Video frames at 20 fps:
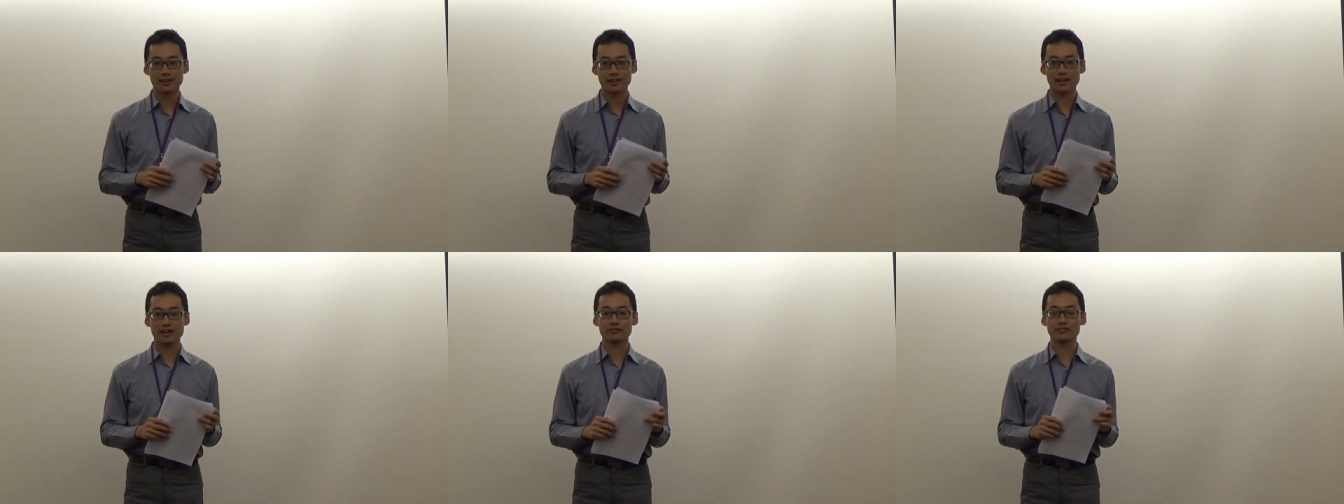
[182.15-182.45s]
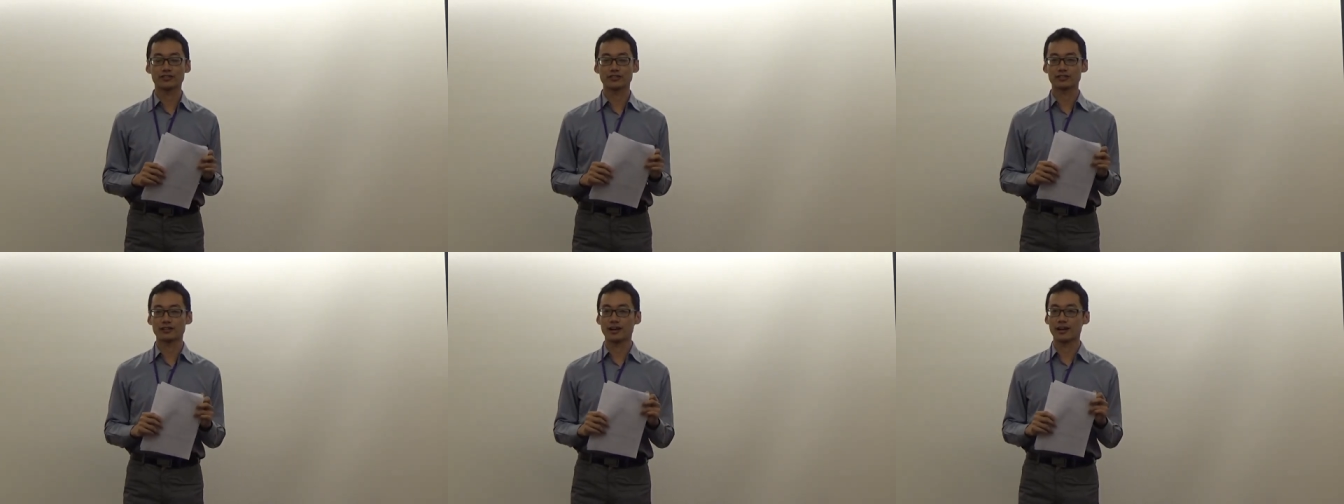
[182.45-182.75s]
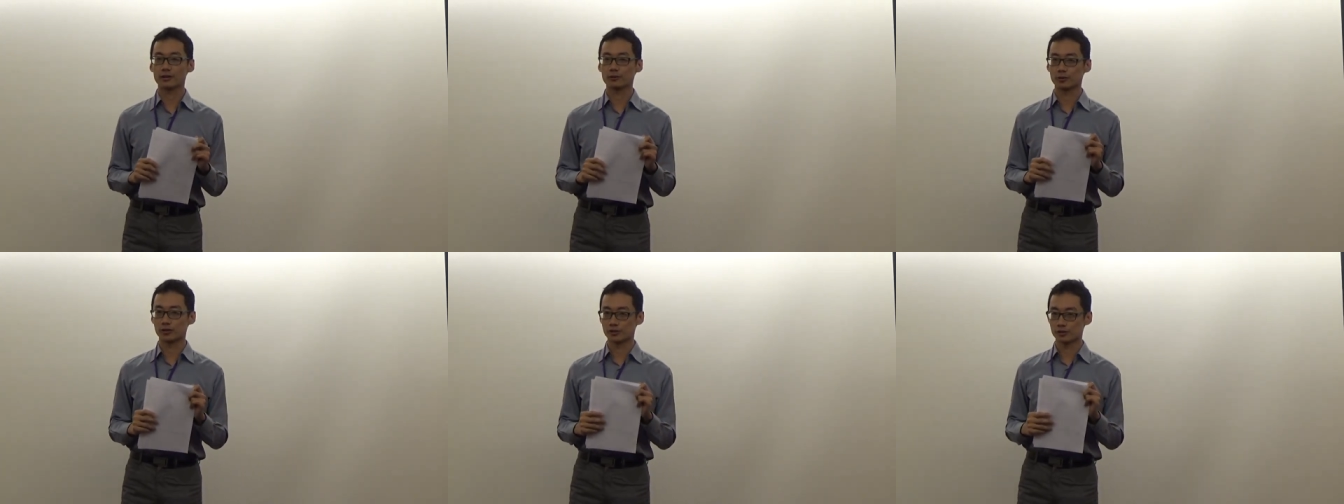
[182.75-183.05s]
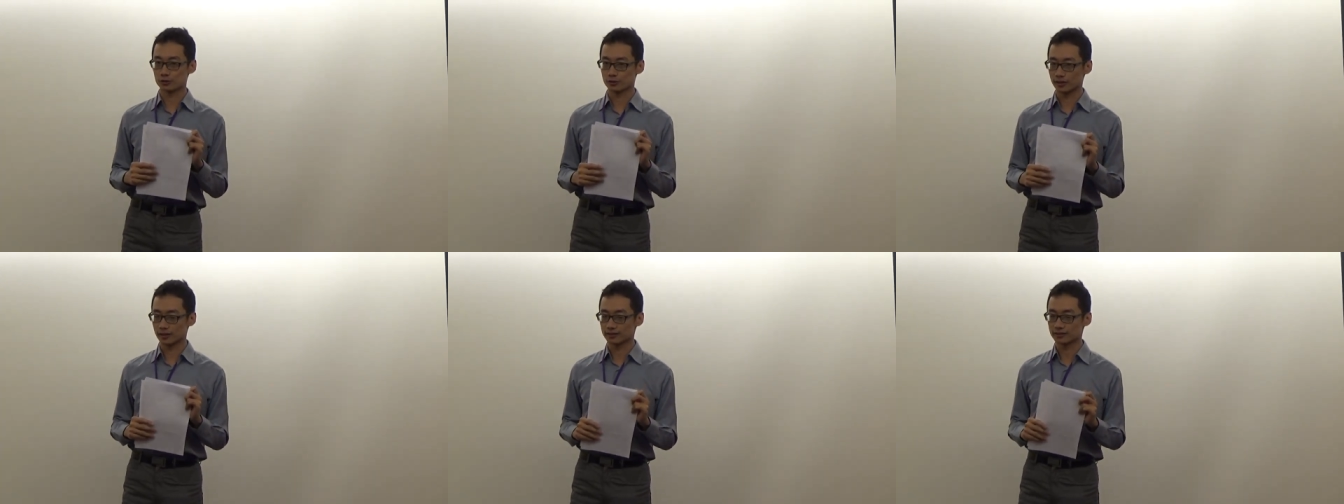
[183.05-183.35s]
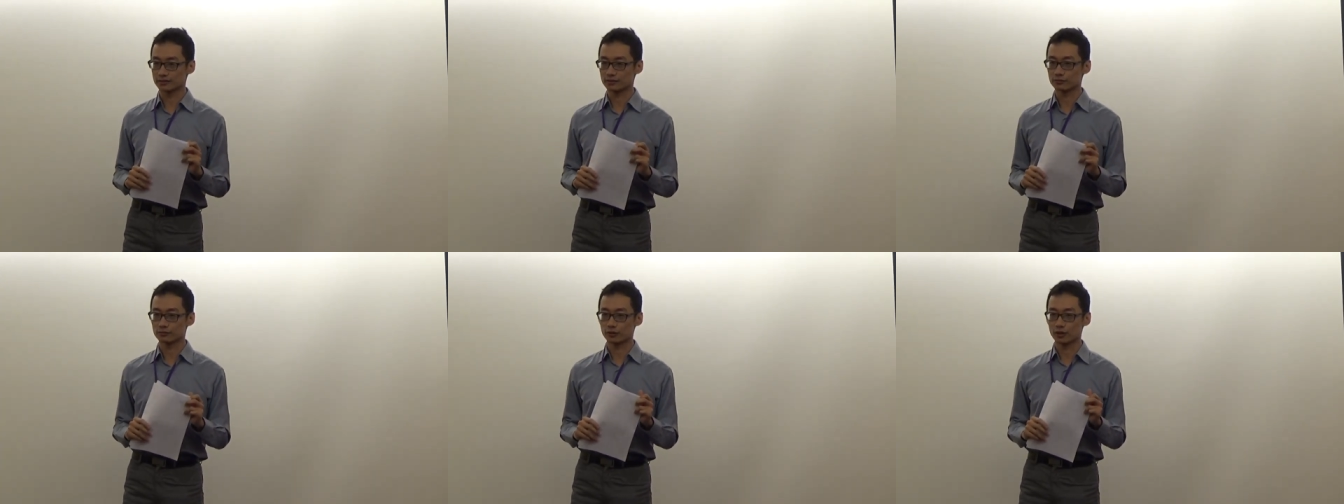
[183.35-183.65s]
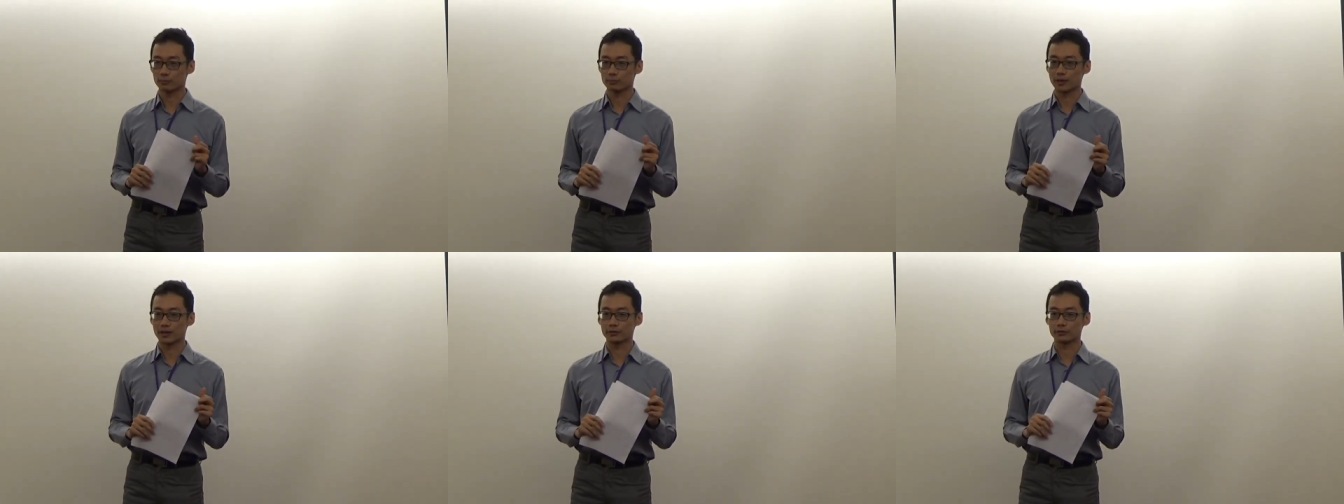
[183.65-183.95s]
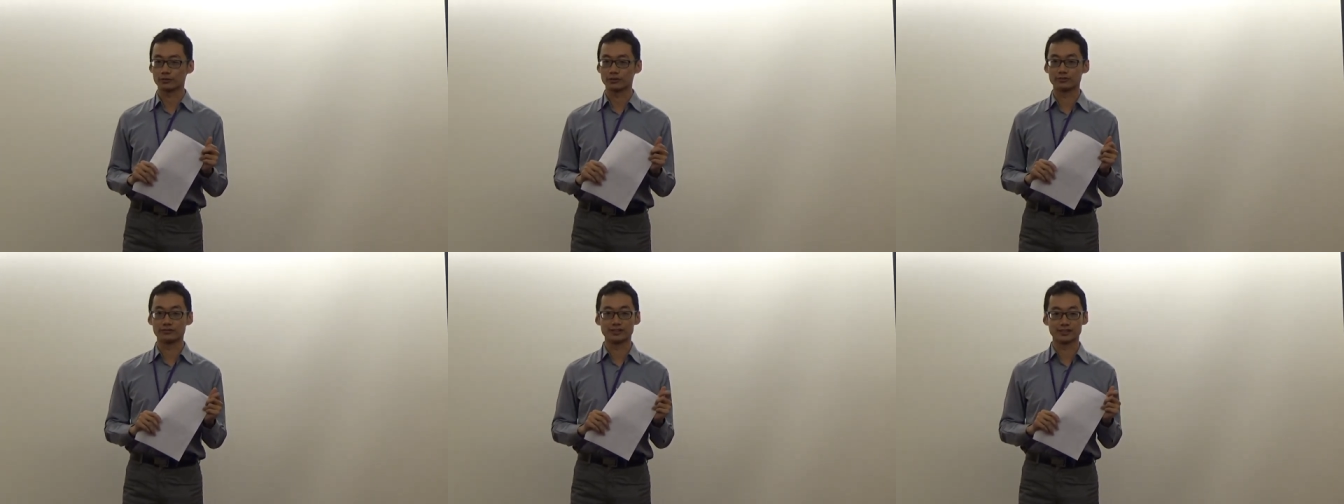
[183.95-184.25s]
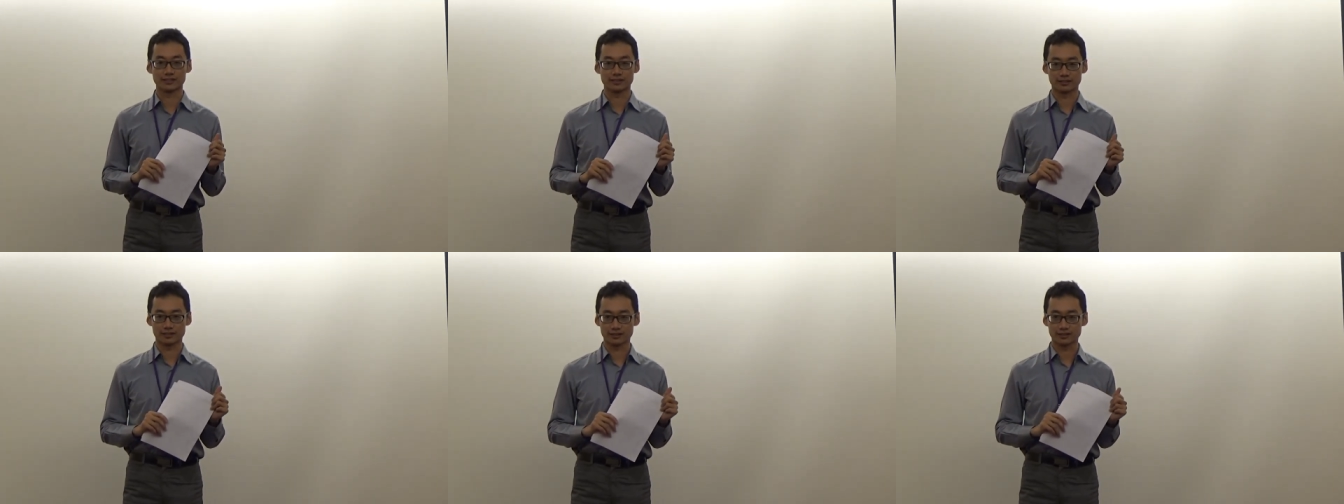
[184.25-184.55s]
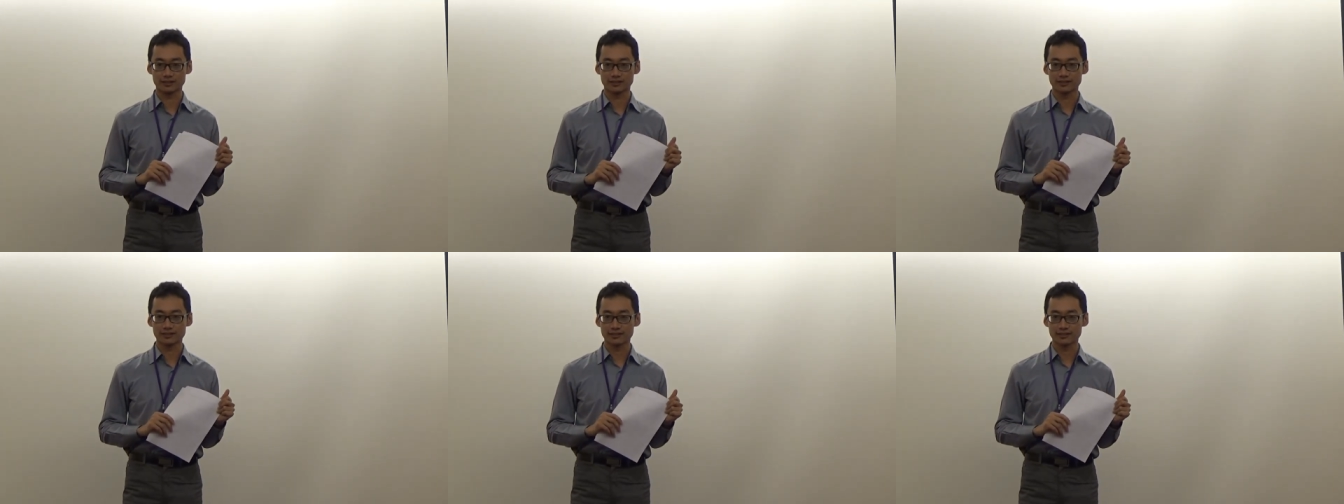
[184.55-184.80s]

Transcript: after I graduated from my university.